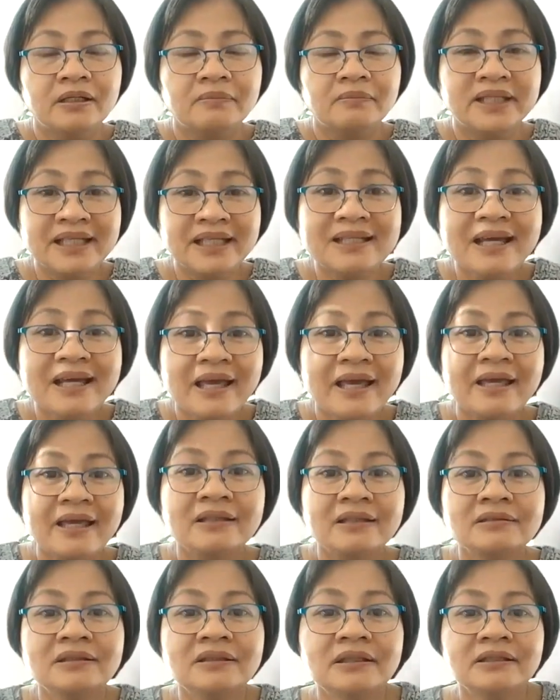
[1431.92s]
But in the
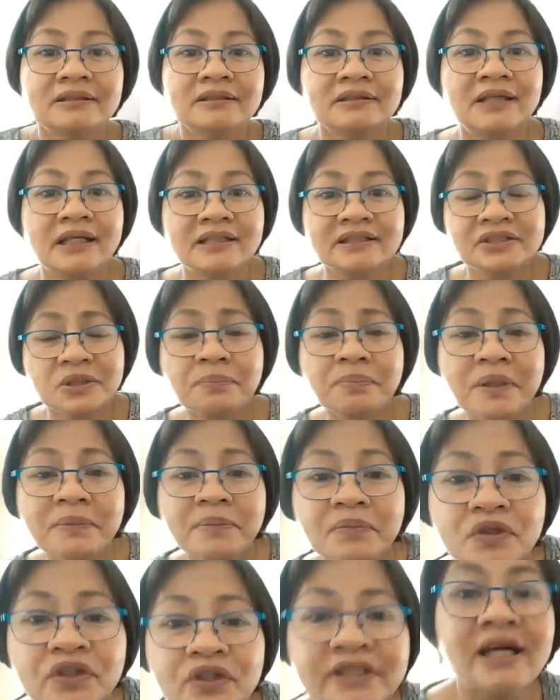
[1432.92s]
end, that
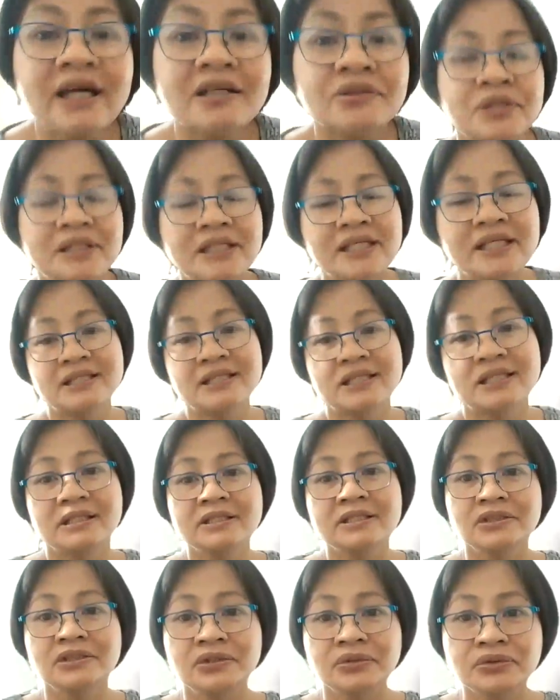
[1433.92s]
Supreme Court actually as an
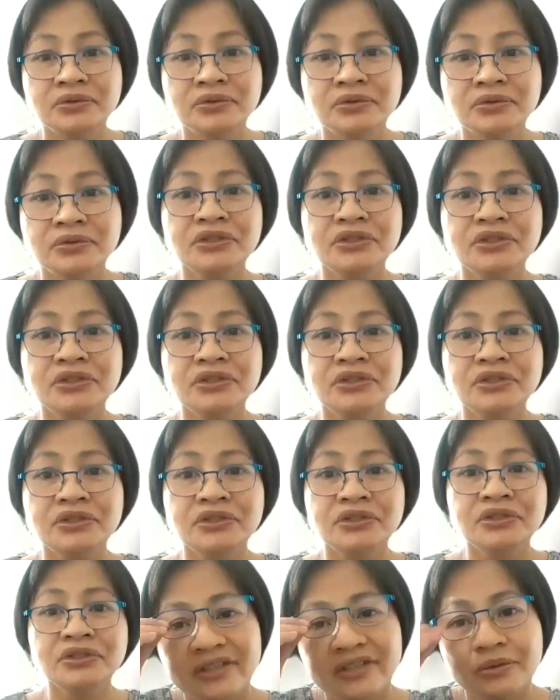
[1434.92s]
institution
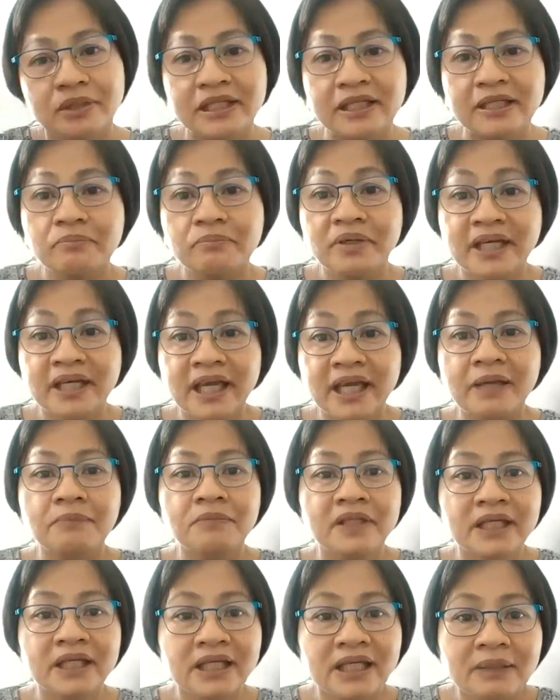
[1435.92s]
and individually
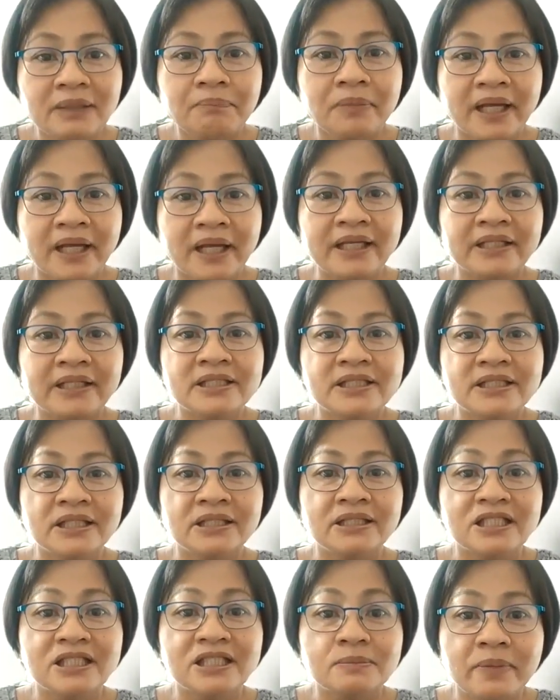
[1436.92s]
became the key
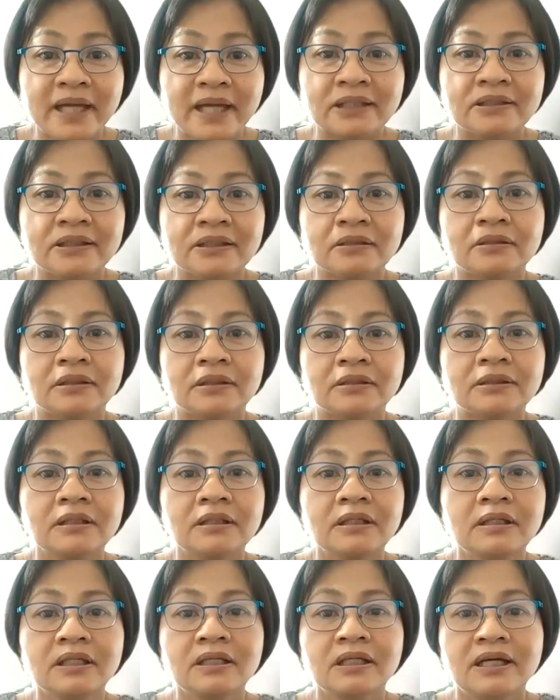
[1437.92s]
players in the
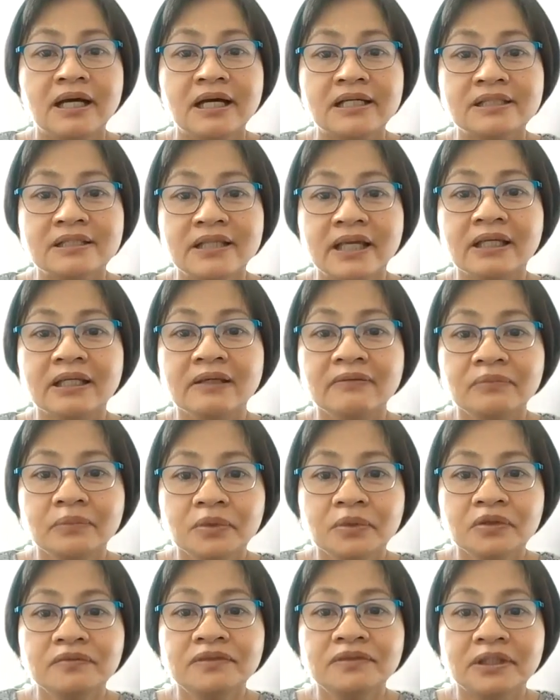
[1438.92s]
spectacle as they
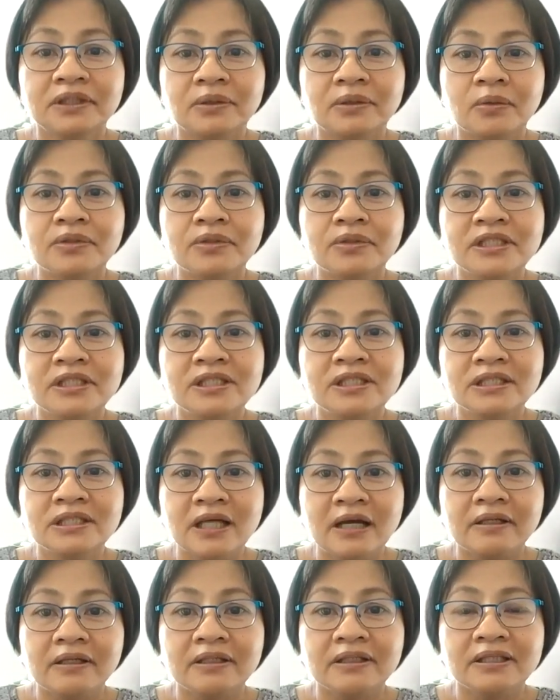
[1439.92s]
removed their own Chief
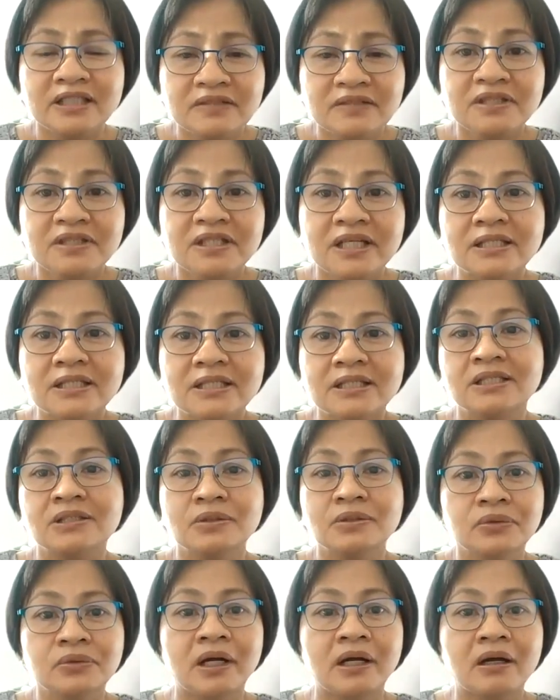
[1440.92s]
Justice
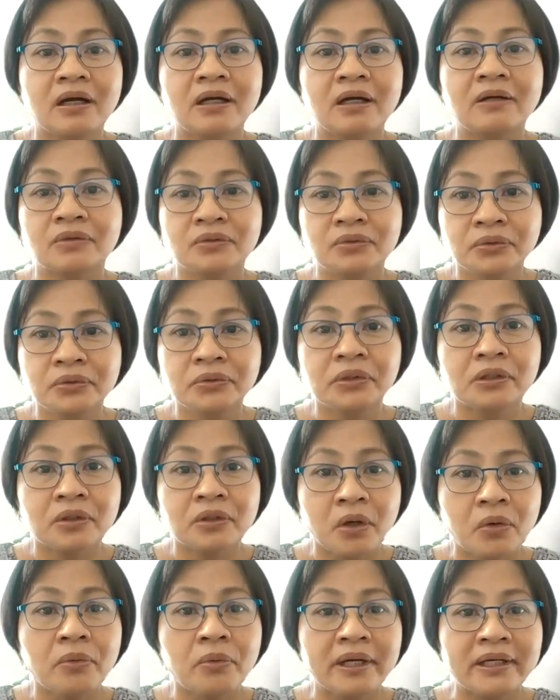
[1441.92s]
through a quo
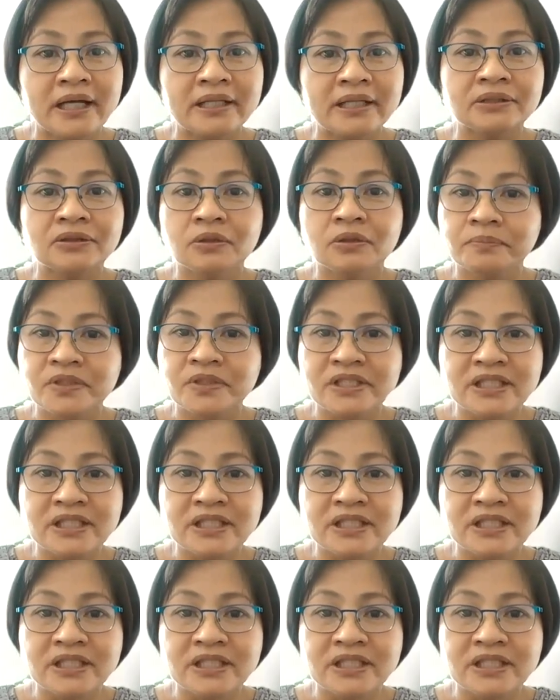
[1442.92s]
warranto